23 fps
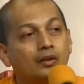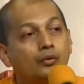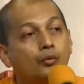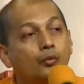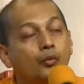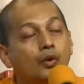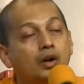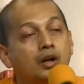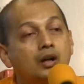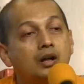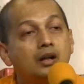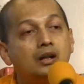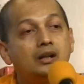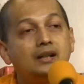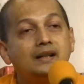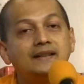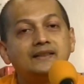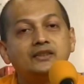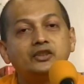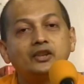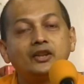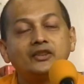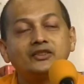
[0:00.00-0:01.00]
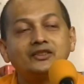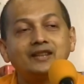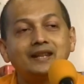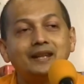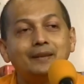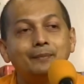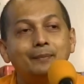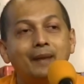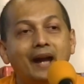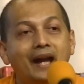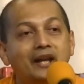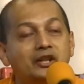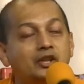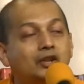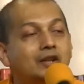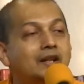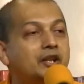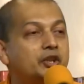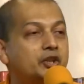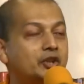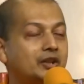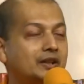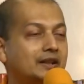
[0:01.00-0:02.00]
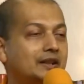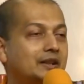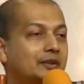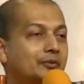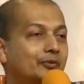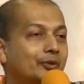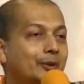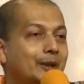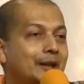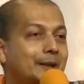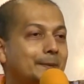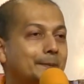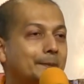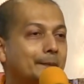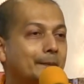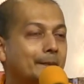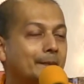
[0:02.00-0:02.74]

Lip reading: The world is just imagination in me.